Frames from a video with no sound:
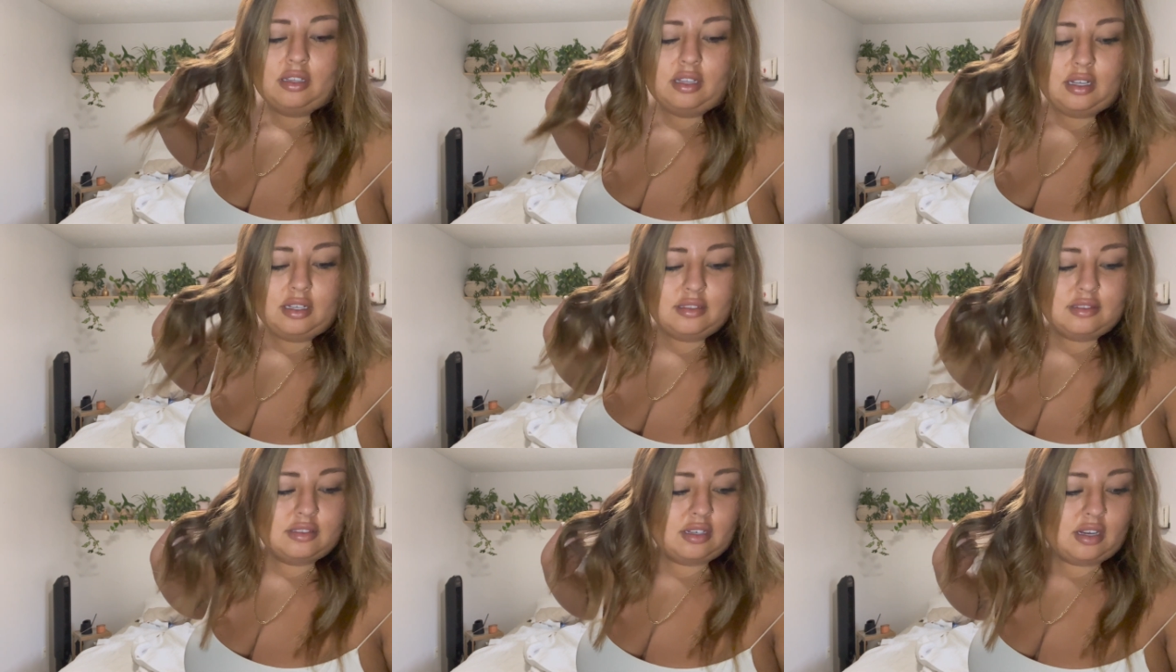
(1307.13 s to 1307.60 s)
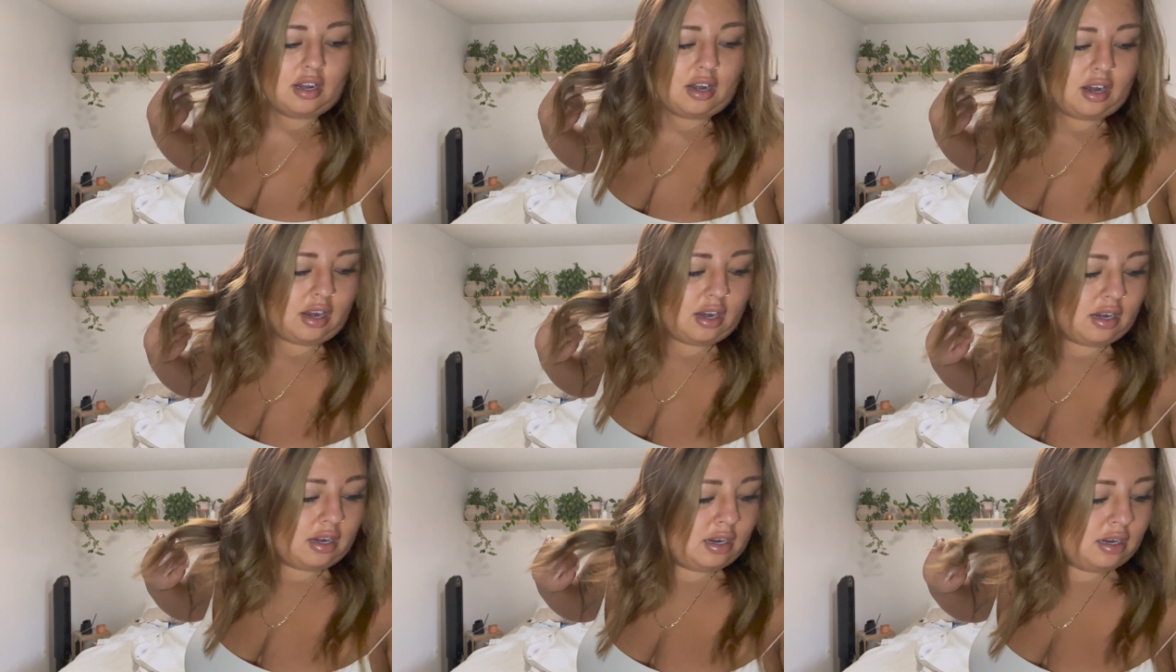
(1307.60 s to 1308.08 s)

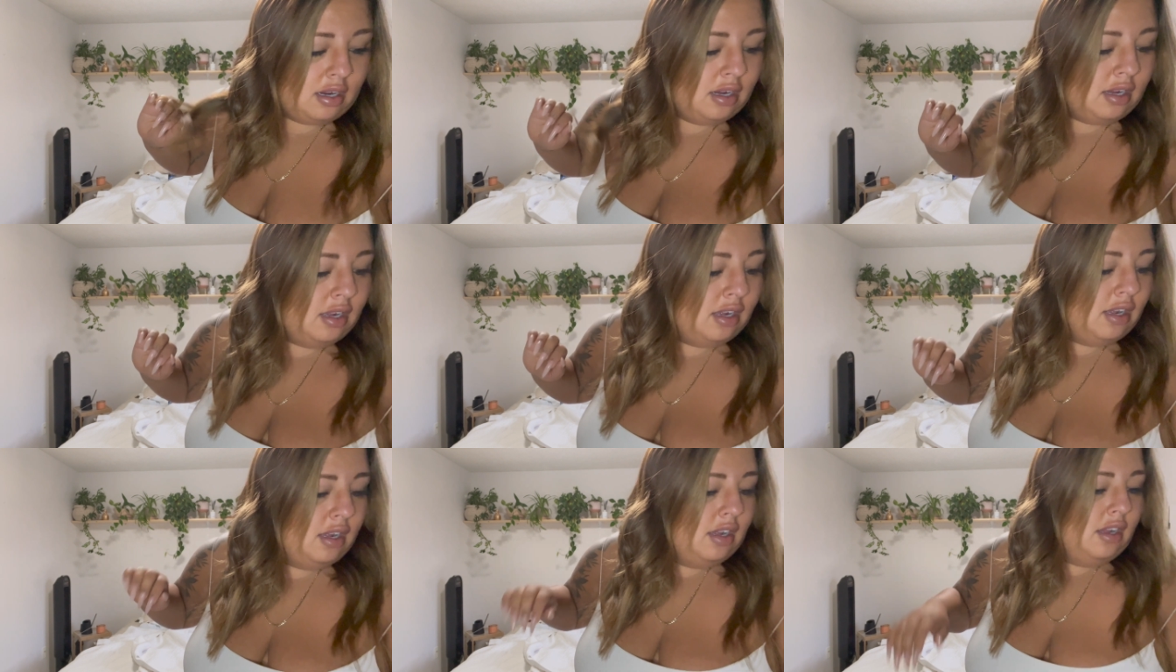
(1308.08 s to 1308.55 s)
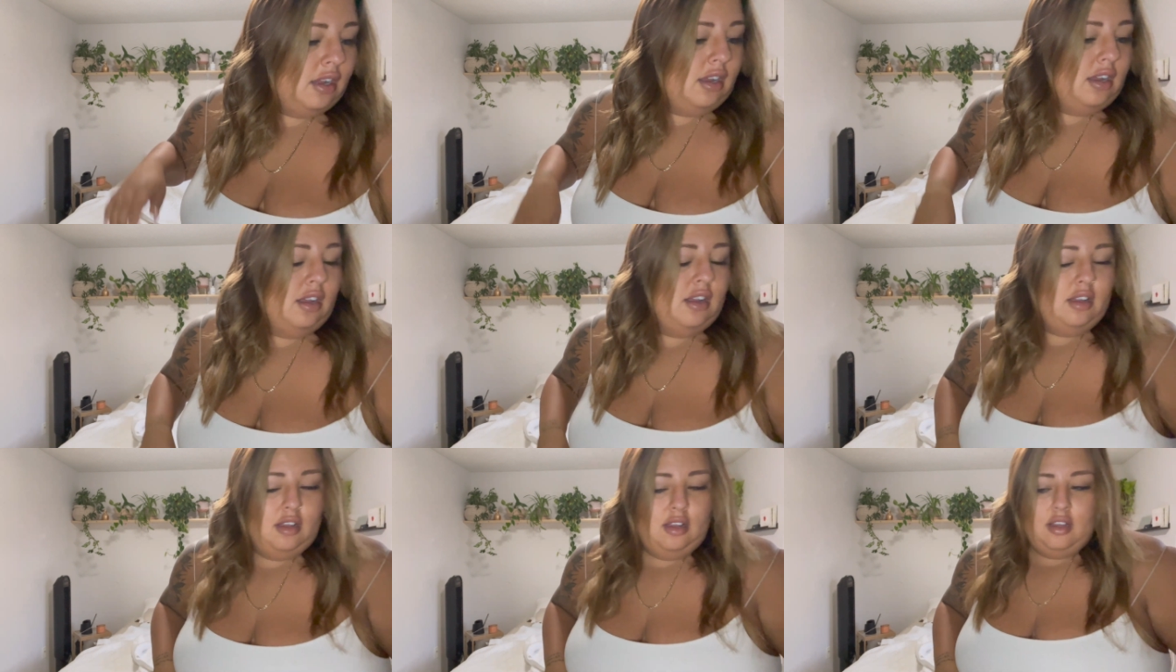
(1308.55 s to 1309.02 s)
yesterday.
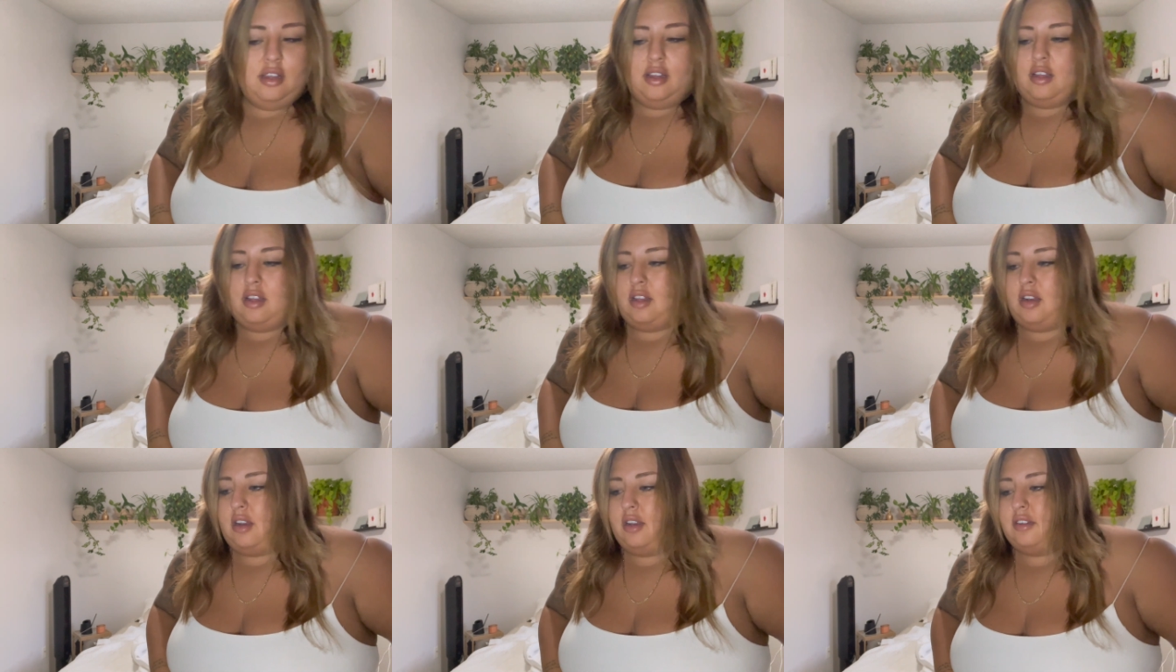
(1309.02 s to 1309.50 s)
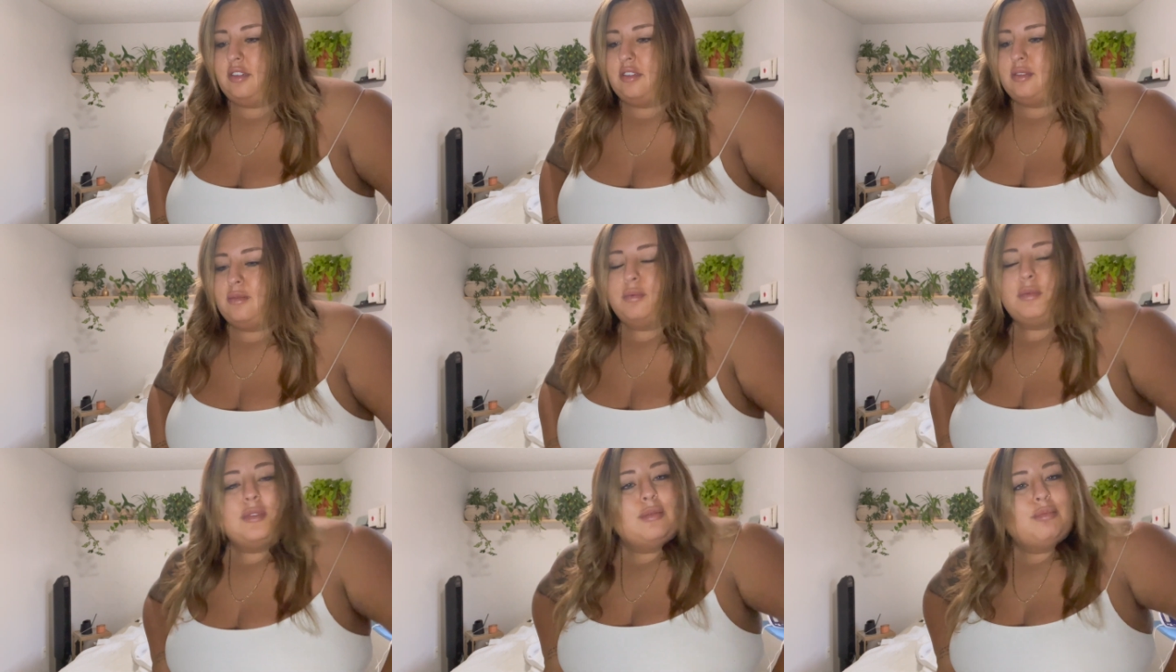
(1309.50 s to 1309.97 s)
And I
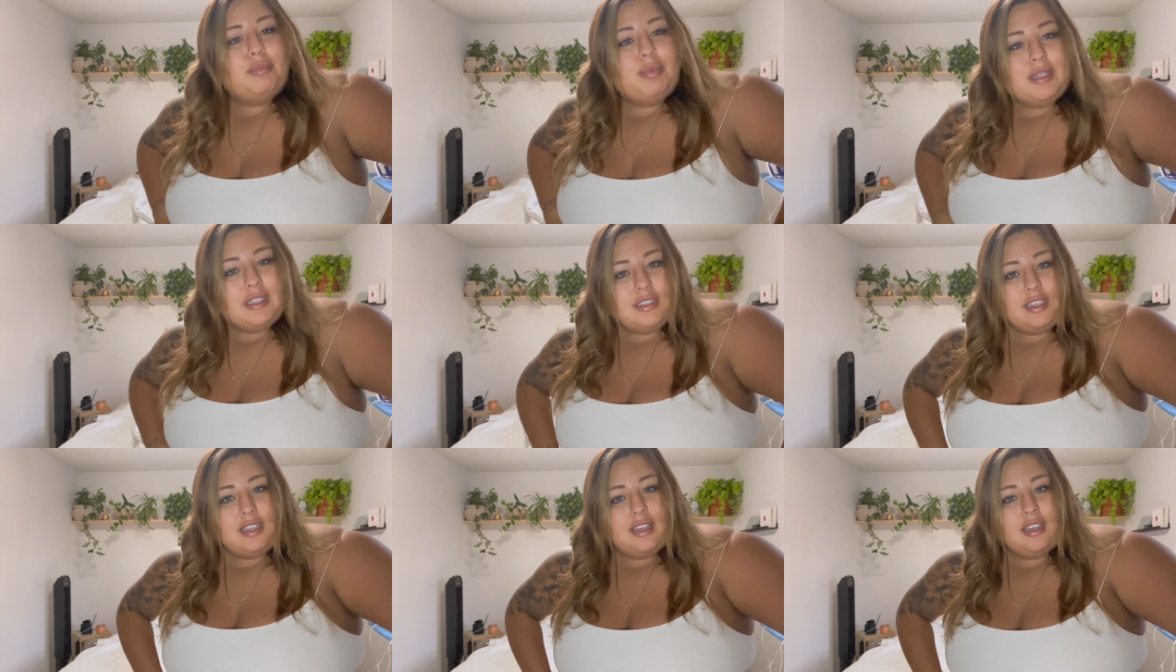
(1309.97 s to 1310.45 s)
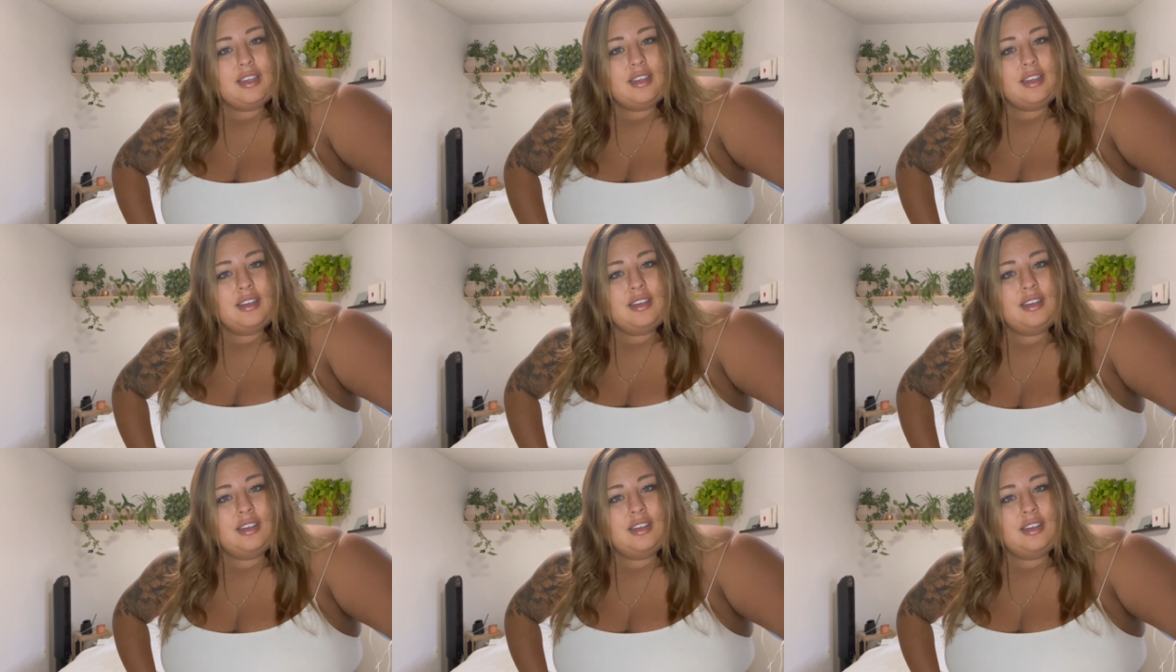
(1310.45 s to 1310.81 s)
just was busy